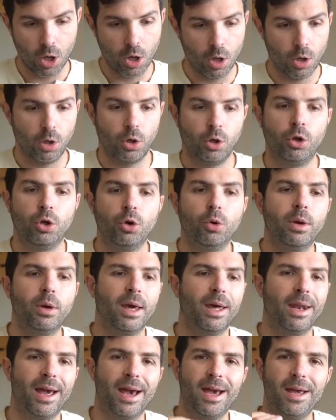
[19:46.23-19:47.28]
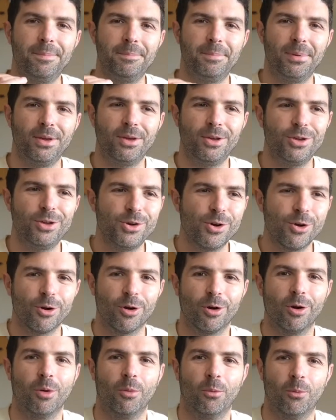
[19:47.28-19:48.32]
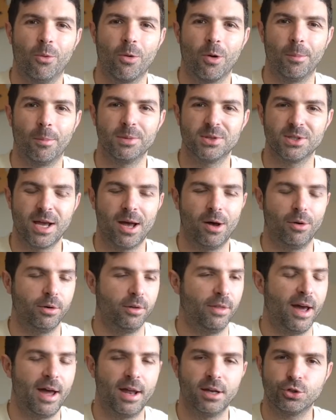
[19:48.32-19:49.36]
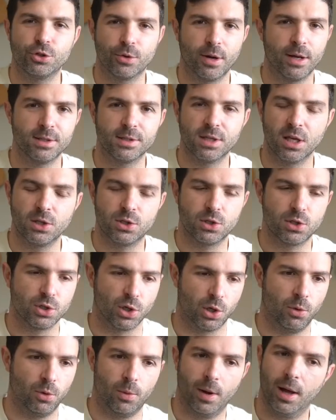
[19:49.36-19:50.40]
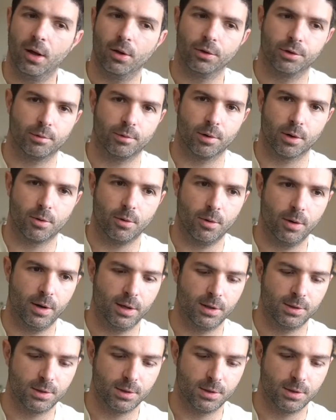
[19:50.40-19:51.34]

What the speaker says: you get a pure warm sound that translates so well to recordings.